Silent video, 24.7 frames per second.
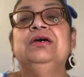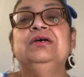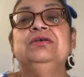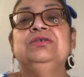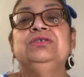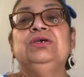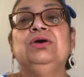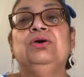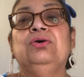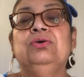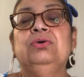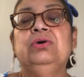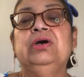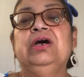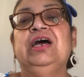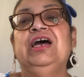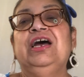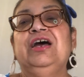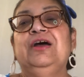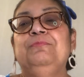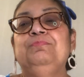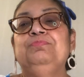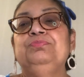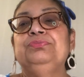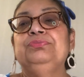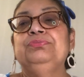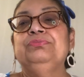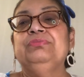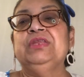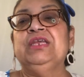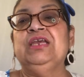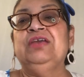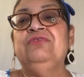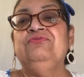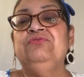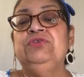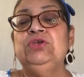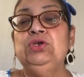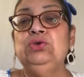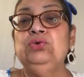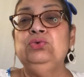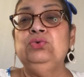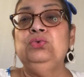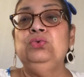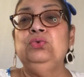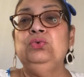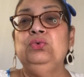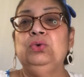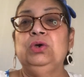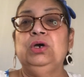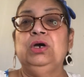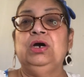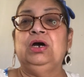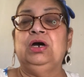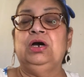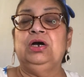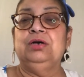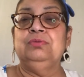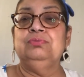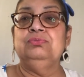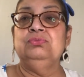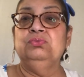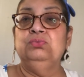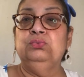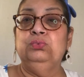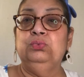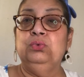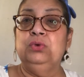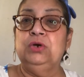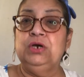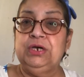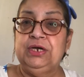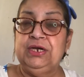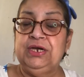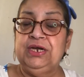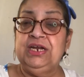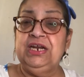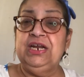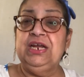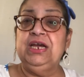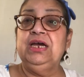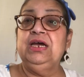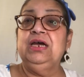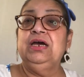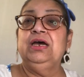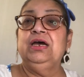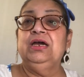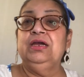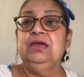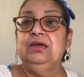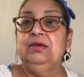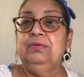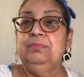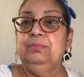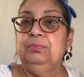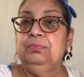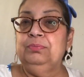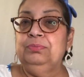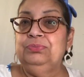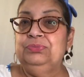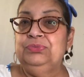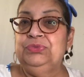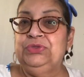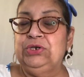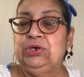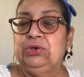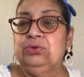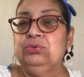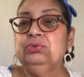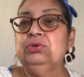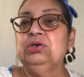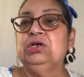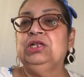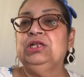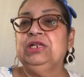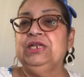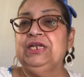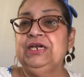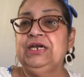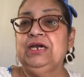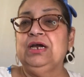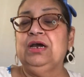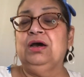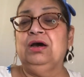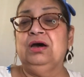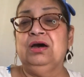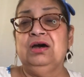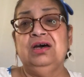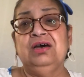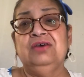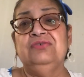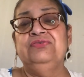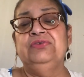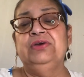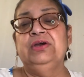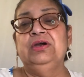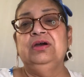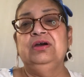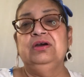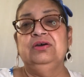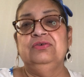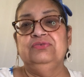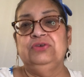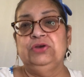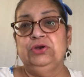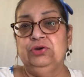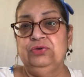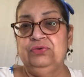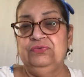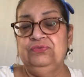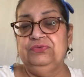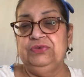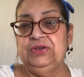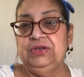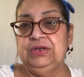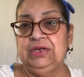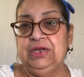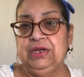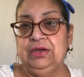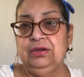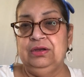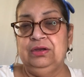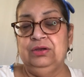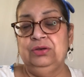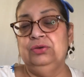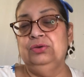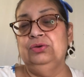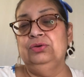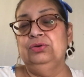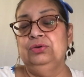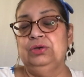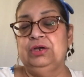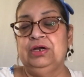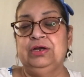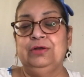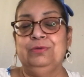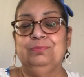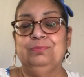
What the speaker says: So if you would, don't click off of her video, her